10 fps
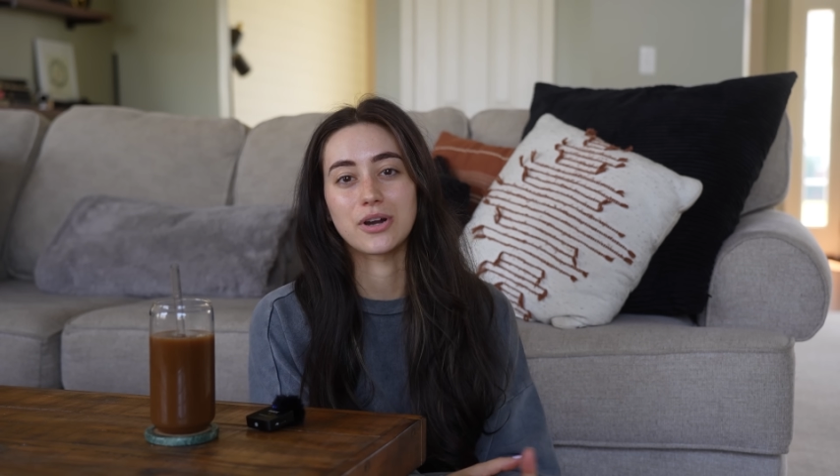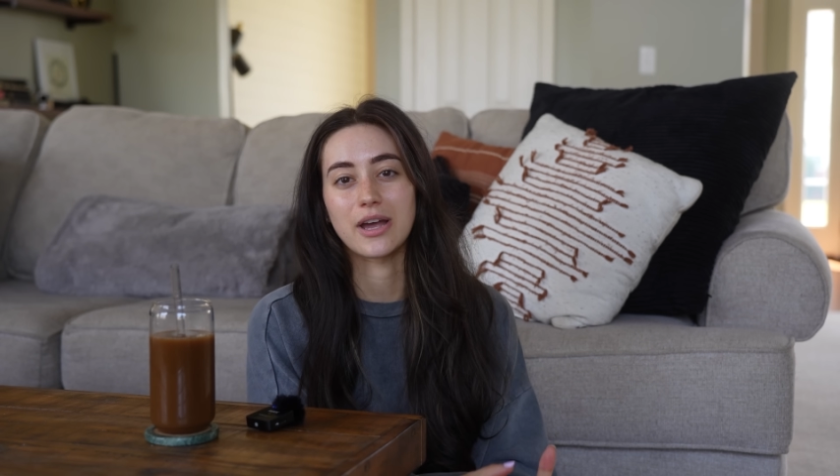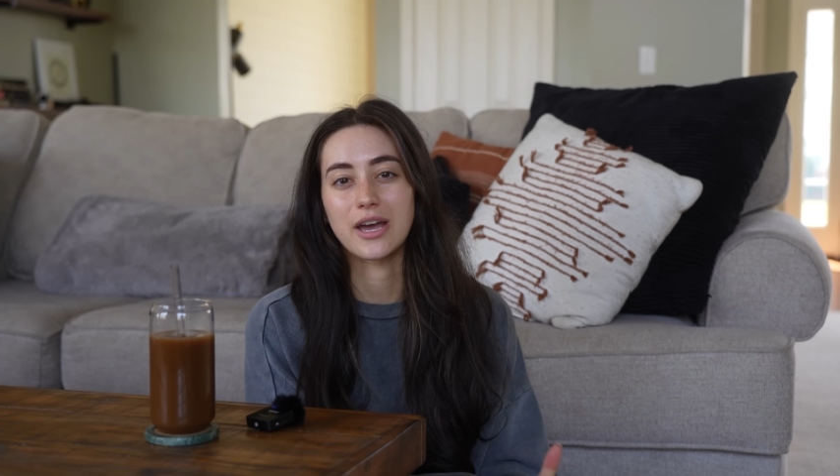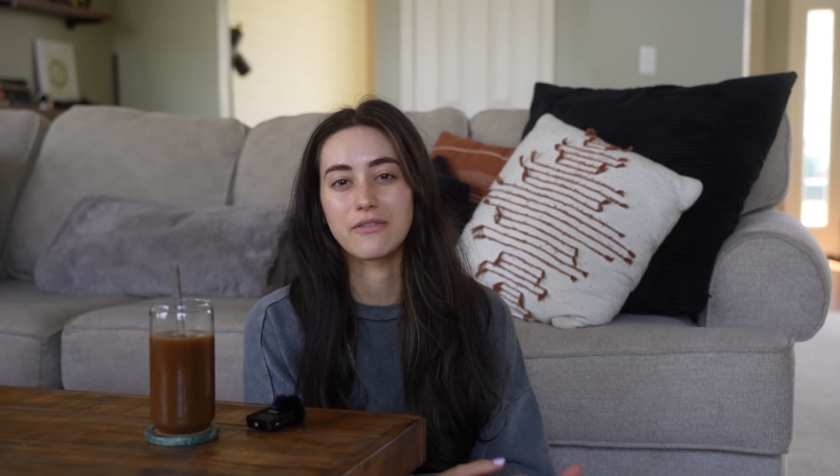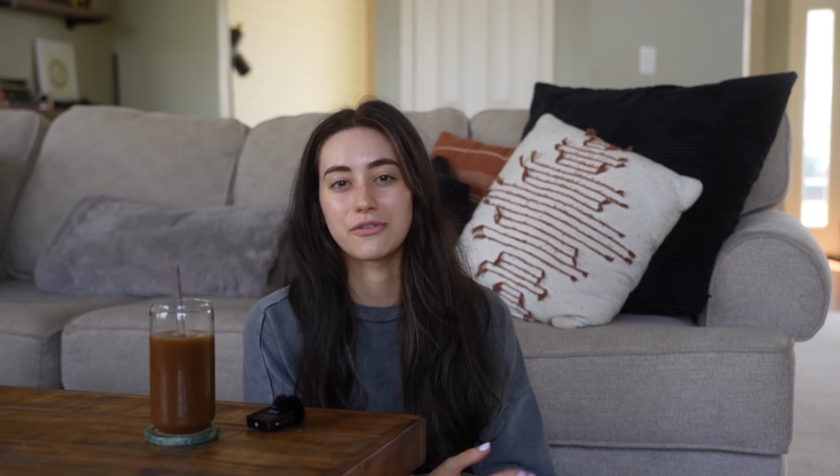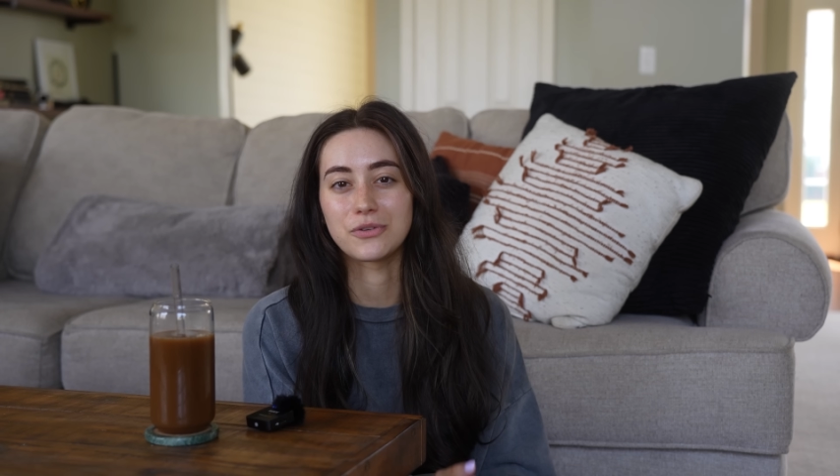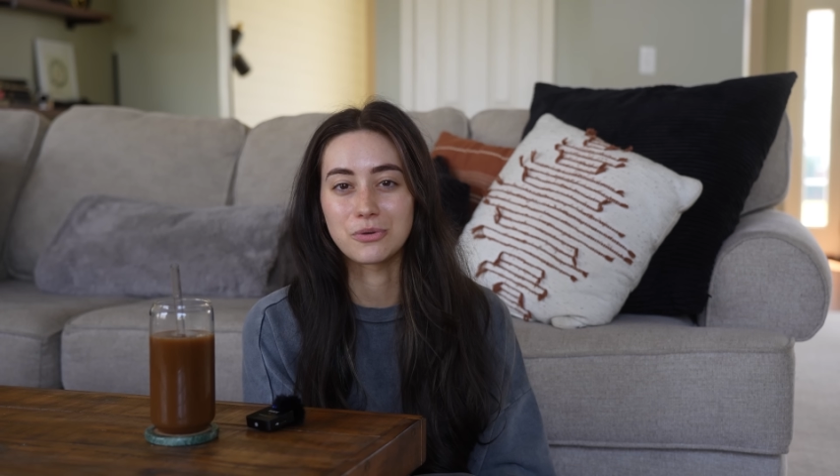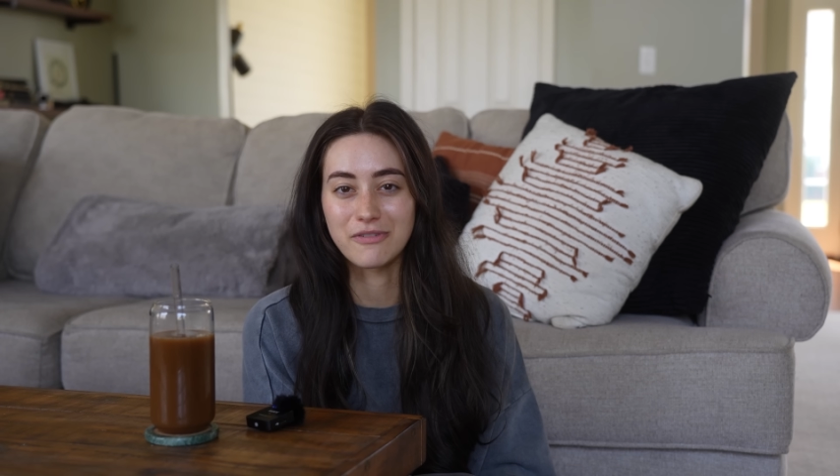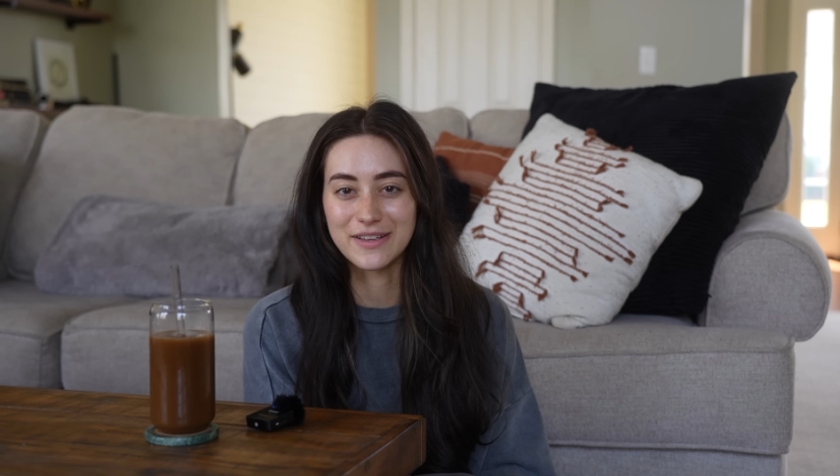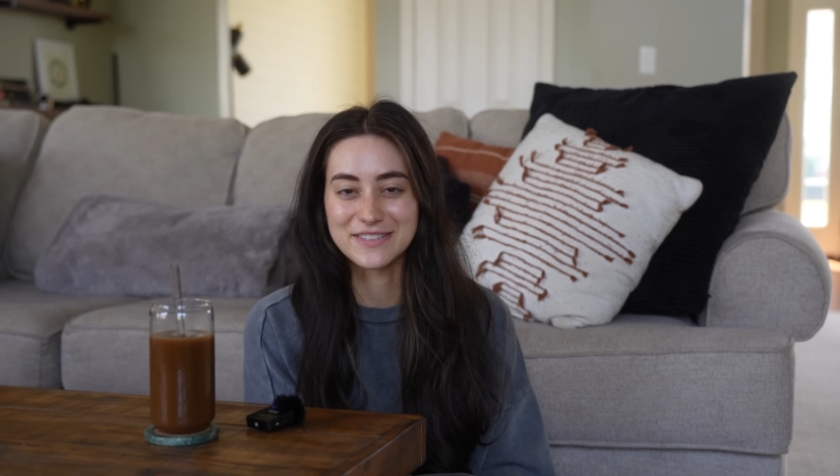I have a few
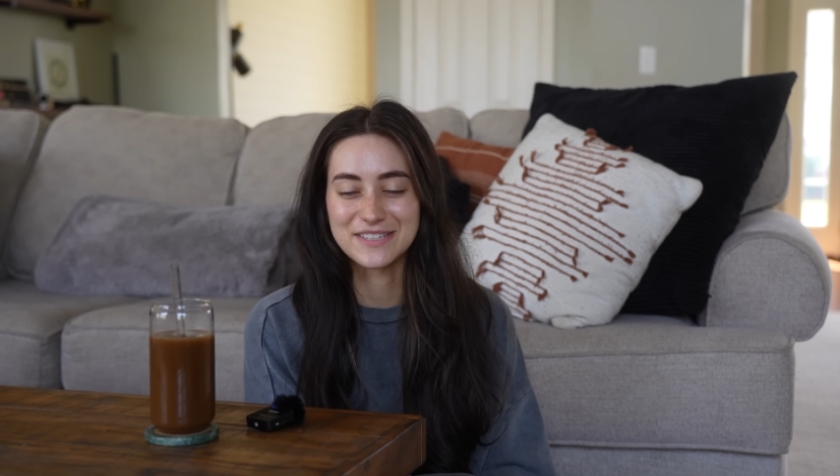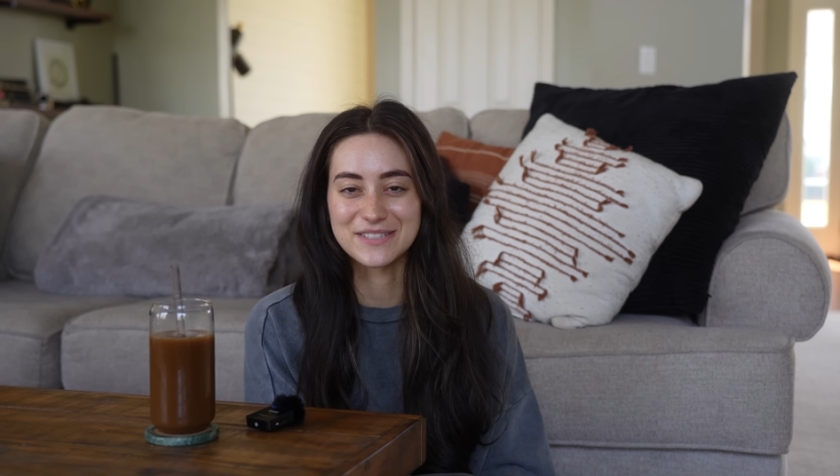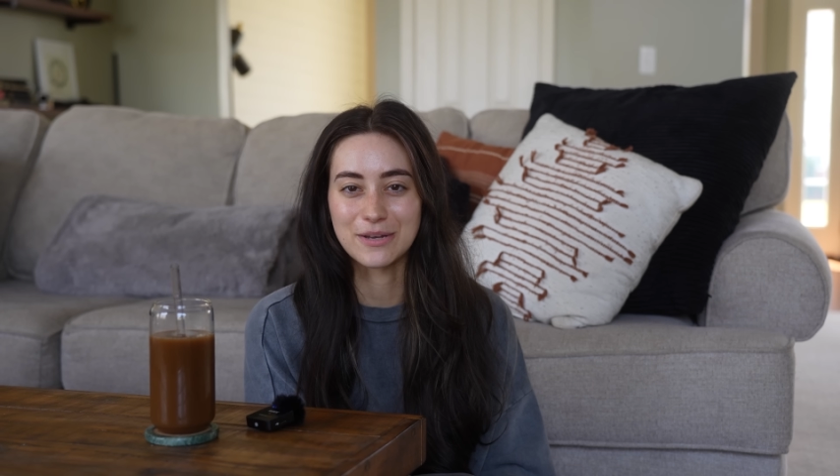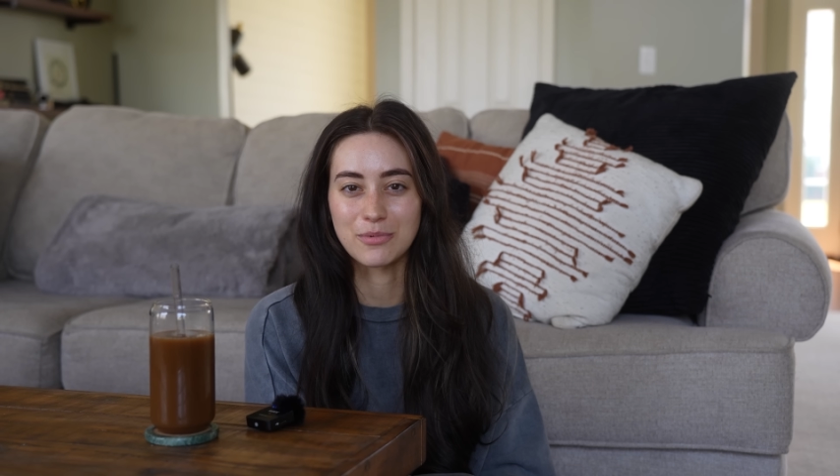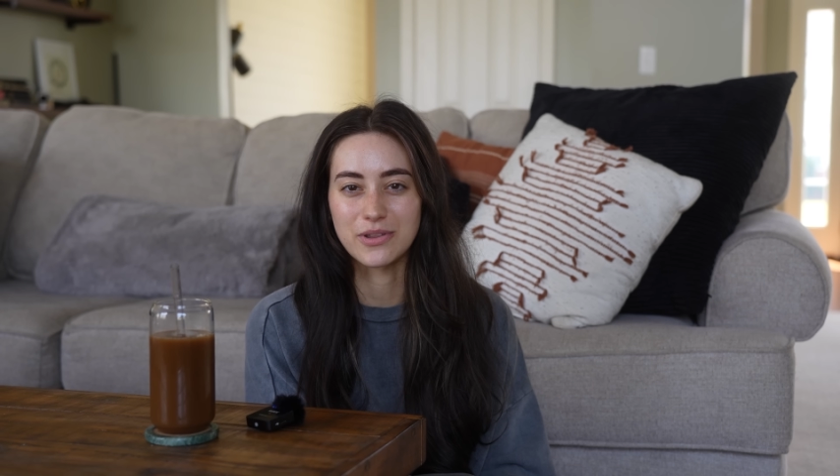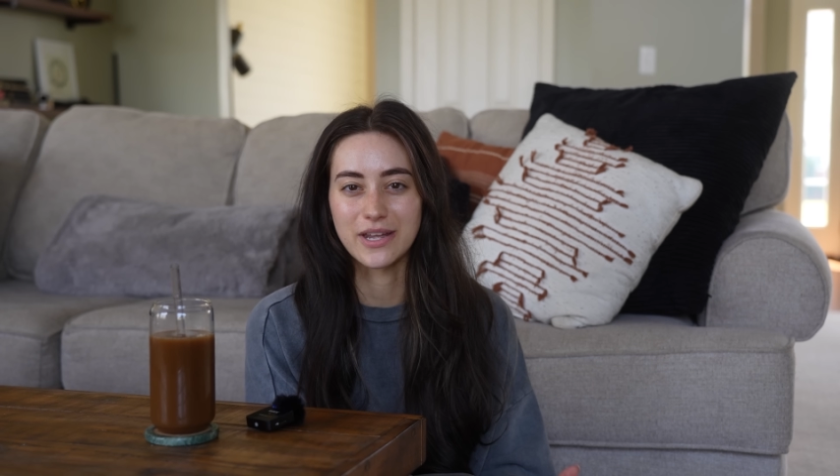events this summer